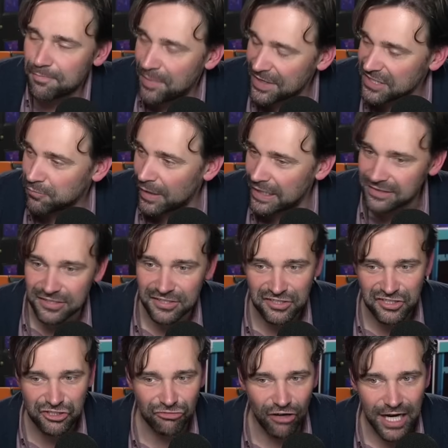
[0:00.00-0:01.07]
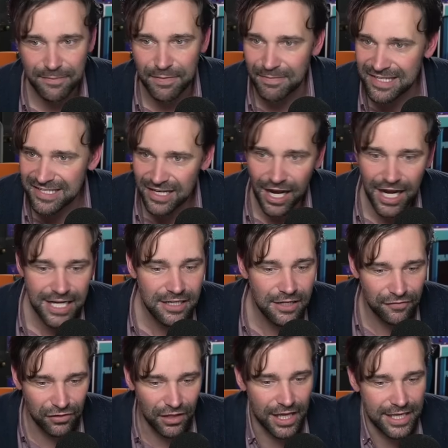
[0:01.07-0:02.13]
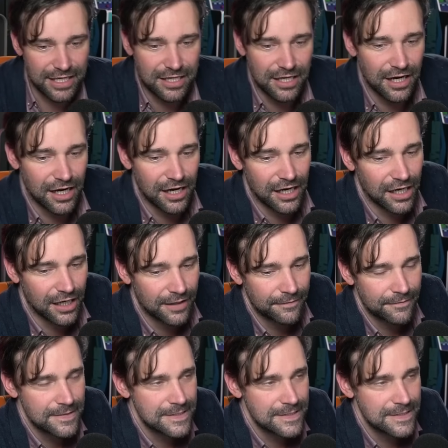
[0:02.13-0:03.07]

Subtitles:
best way to describe him? He's kind of like, a